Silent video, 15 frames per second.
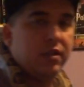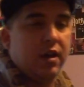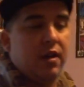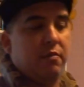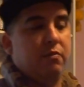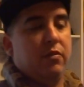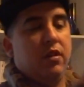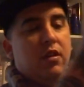
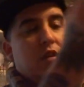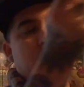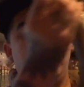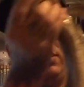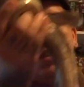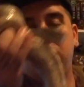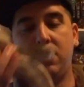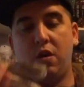tub.
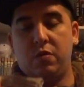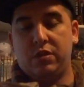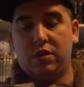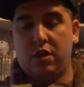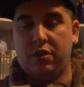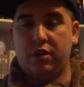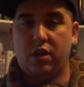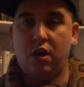She's always
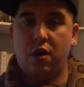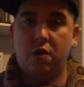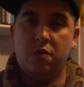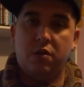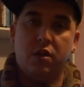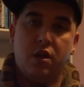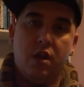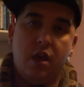on the go.
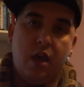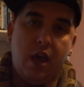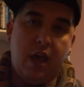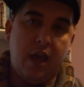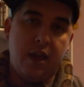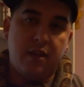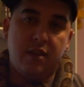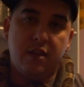
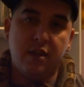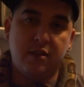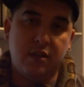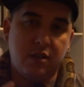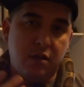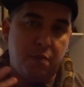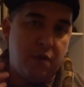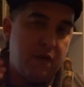And this
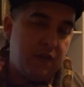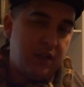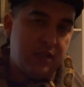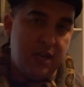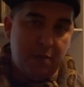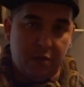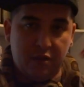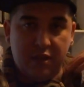is a perfect
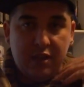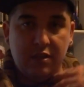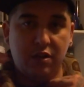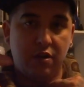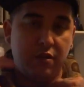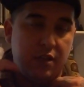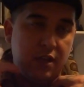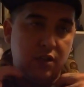example. These
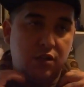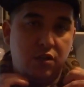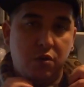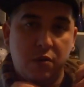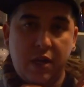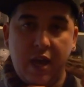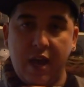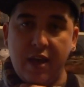are these
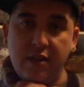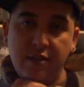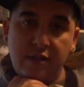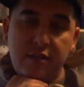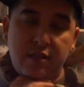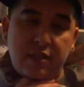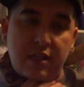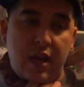2
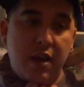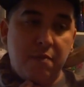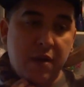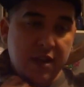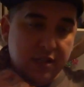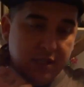guys side by